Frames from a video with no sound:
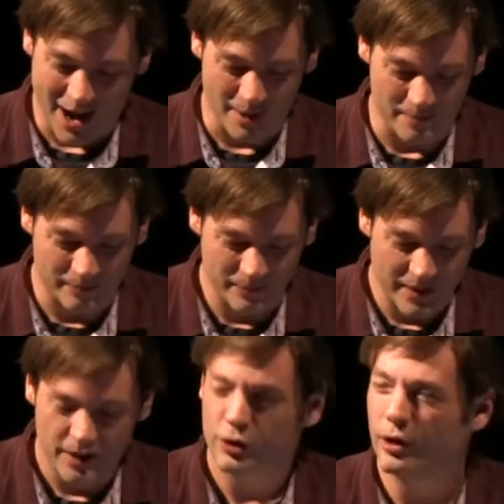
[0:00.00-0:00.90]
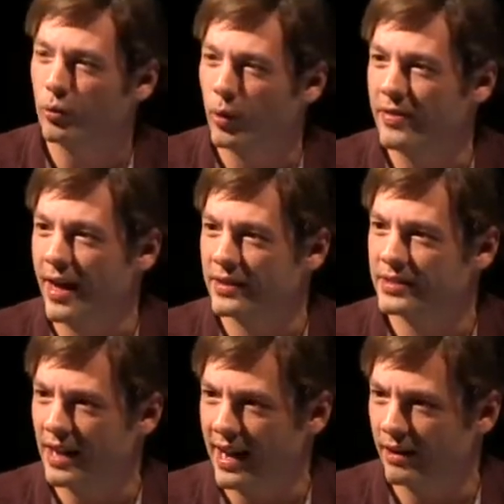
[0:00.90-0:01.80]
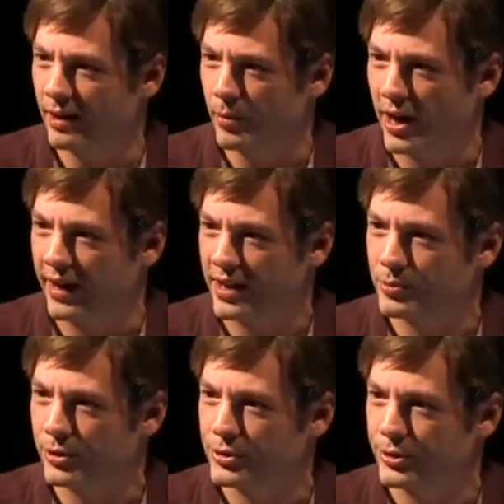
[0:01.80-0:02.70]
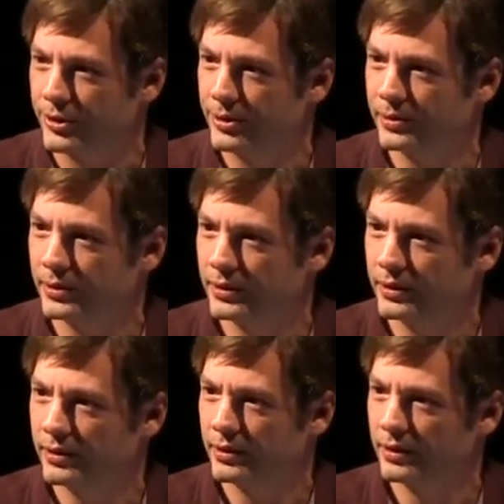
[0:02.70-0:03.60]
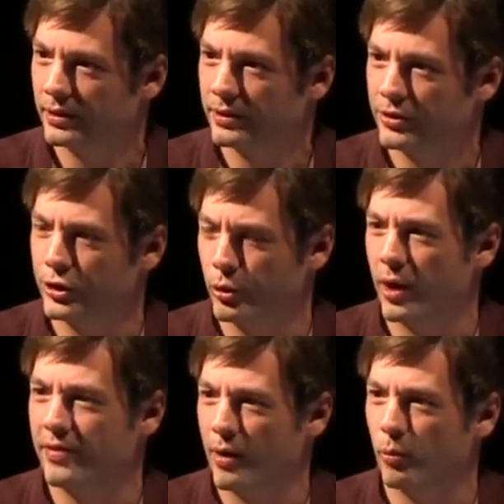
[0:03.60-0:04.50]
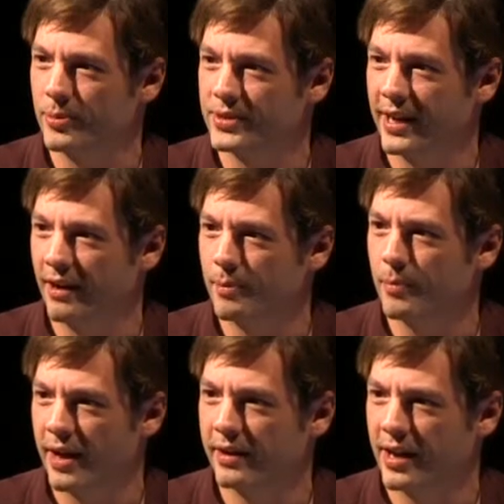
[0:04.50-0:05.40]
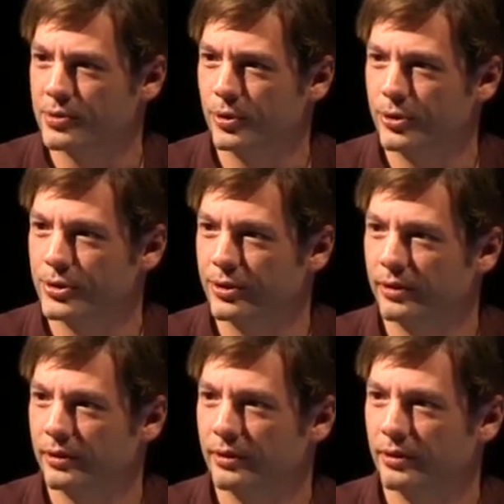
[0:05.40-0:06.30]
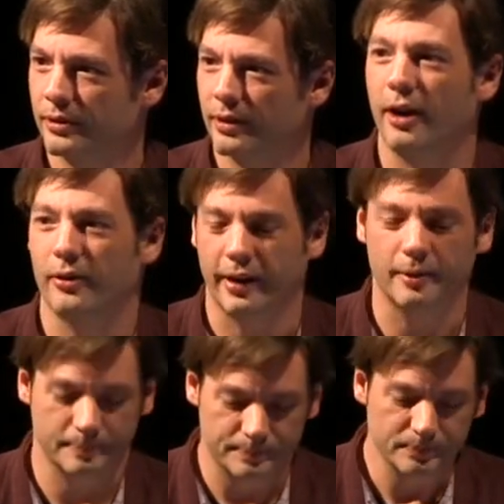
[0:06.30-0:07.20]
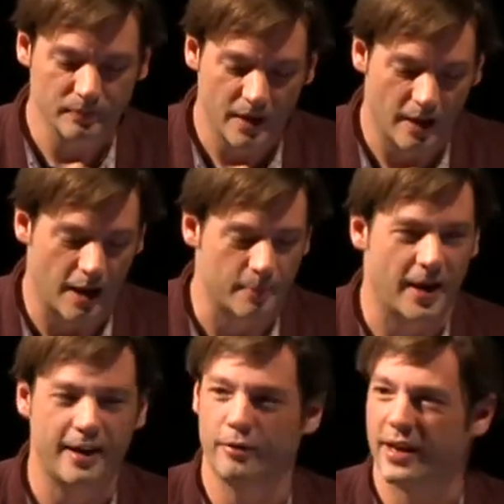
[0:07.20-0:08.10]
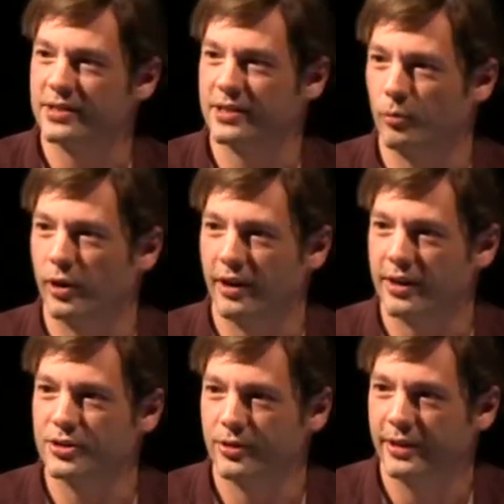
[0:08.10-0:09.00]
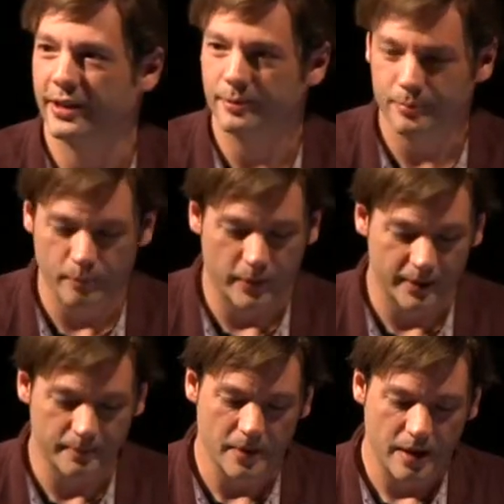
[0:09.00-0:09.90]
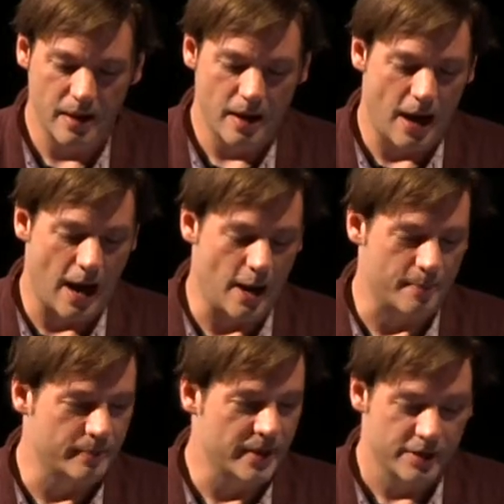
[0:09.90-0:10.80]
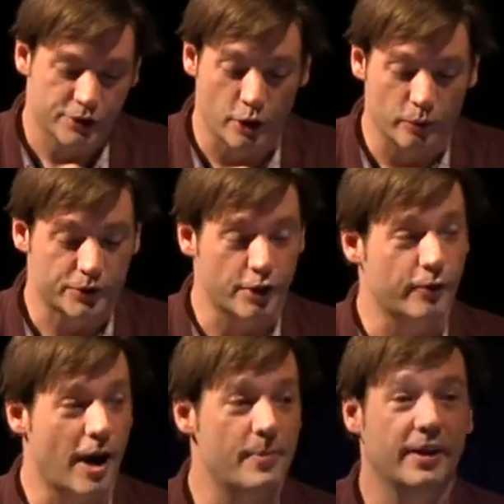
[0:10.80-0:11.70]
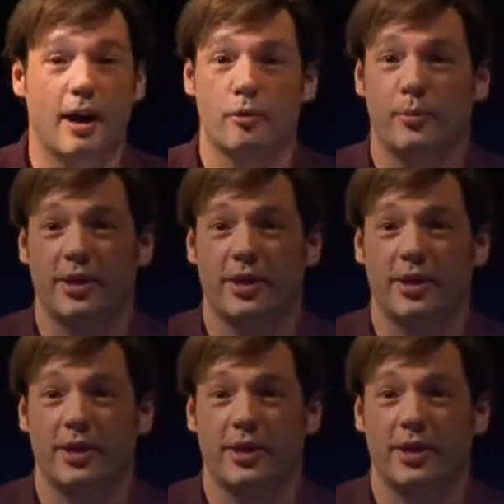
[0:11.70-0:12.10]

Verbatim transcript: um, you don't run that site on Podcast Producer, do you? I'm sorry? Do you run that website on Podcast Producer? No. Okay. Um, I know that's someone on Australia, but. Um, so server admin got